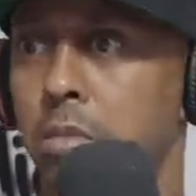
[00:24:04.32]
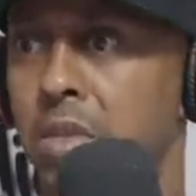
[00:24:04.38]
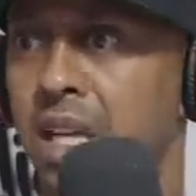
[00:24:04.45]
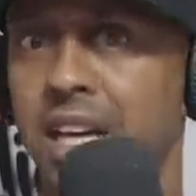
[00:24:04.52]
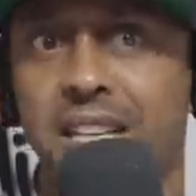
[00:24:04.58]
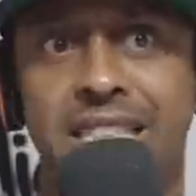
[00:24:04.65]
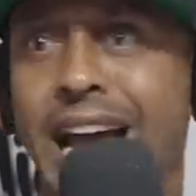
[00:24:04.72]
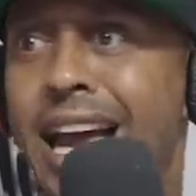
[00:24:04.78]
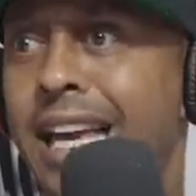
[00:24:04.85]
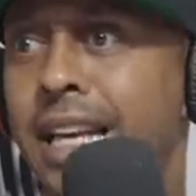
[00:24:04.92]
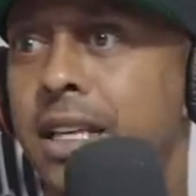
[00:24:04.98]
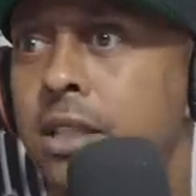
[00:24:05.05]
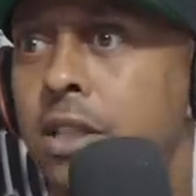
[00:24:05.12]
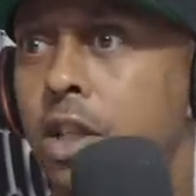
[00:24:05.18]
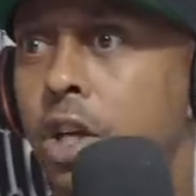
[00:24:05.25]
Because I
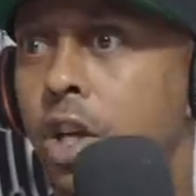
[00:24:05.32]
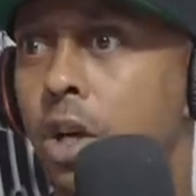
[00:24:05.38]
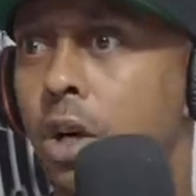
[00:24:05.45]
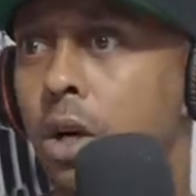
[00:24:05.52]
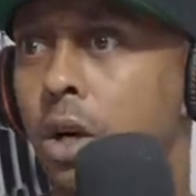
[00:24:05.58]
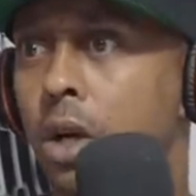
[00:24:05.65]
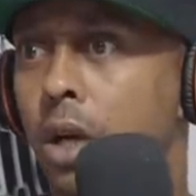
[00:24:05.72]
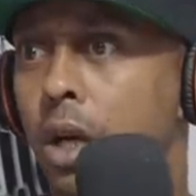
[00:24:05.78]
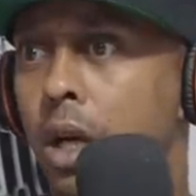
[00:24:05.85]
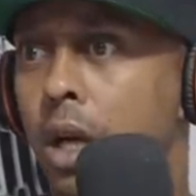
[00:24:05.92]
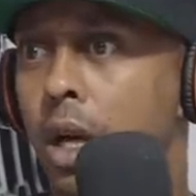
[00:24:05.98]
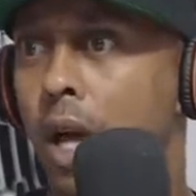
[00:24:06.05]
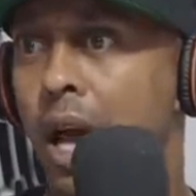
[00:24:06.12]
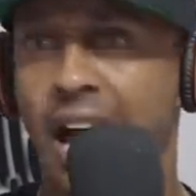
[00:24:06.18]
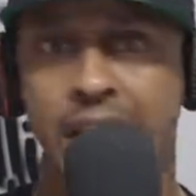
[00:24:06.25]
ain't insecure.
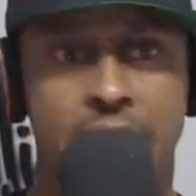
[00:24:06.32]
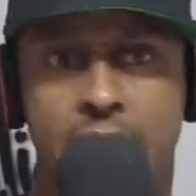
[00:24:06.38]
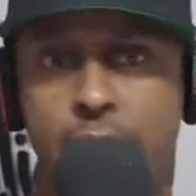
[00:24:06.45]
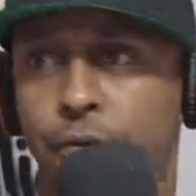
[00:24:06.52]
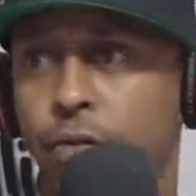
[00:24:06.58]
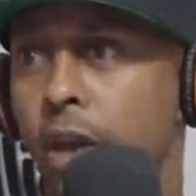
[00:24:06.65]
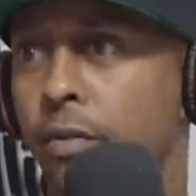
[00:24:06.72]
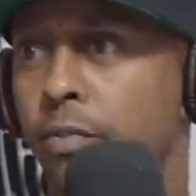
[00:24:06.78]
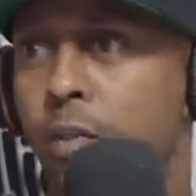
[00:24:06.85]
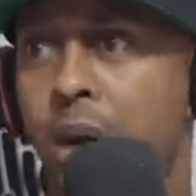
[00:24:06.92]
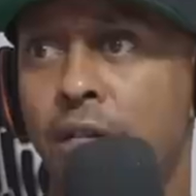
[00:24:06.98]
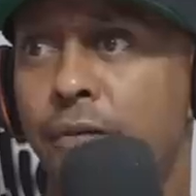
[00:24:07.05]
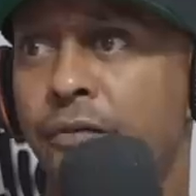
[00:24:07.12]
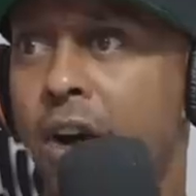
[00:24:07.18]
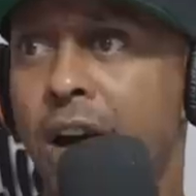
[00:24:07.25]
I, if if
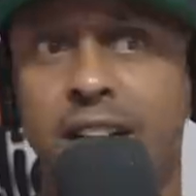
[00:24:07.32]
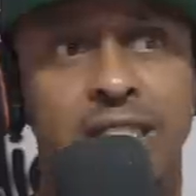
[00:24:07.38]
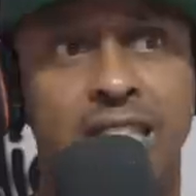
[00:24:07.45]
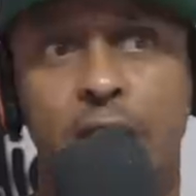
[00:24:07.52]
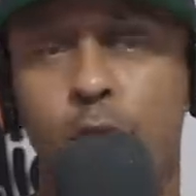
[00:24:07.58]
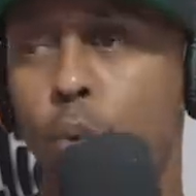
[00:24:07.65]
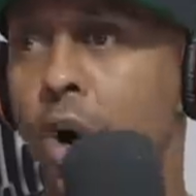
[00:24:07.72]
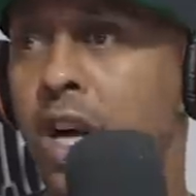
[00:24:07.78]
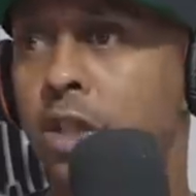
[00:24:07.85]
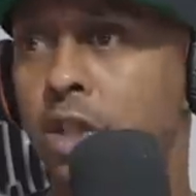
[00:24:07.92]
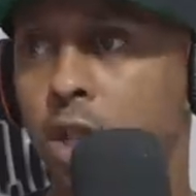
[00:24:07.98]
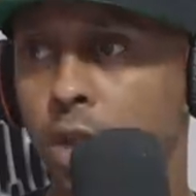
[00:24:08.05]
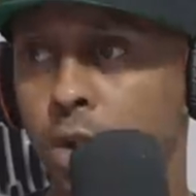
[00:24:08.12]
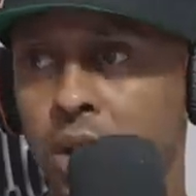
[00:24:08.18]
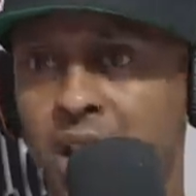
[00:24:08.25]
motherfuckers didn't want
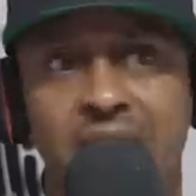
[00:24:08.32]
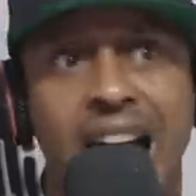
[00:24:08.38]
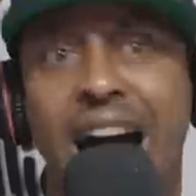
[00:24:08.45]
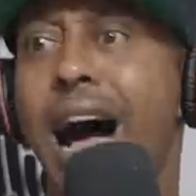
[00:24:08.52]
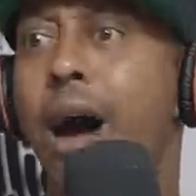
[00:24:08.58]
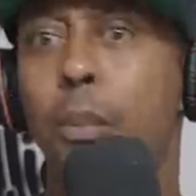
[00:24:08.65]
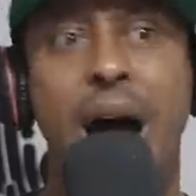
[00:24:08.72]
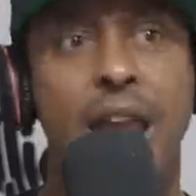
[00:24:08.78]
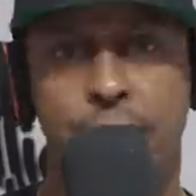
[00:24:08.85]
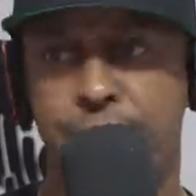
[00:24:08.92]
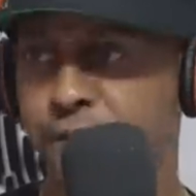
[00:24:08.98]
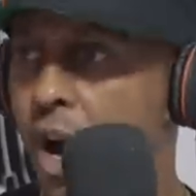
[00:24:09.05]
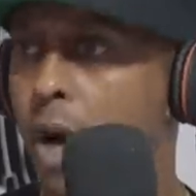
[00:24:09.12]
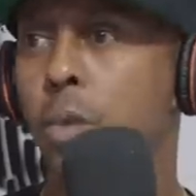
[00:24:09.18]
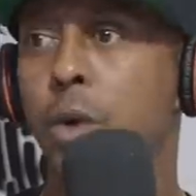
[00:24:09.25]
Tootie, I, why the
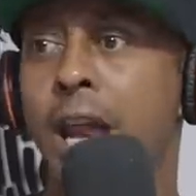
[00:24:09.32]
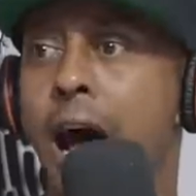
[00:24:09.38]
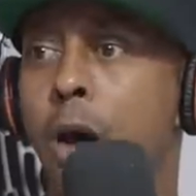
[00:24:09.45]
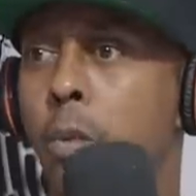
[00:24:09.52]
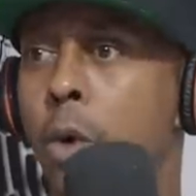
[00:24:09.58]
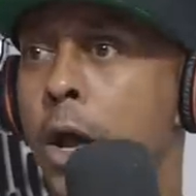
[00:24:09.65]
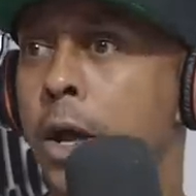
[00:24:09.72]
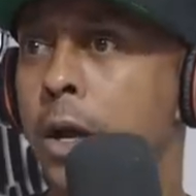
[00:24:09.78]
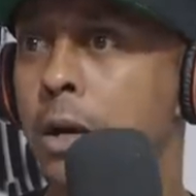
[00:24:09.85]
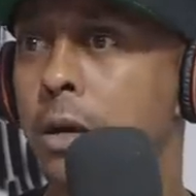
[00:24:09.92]
fuck would I want her?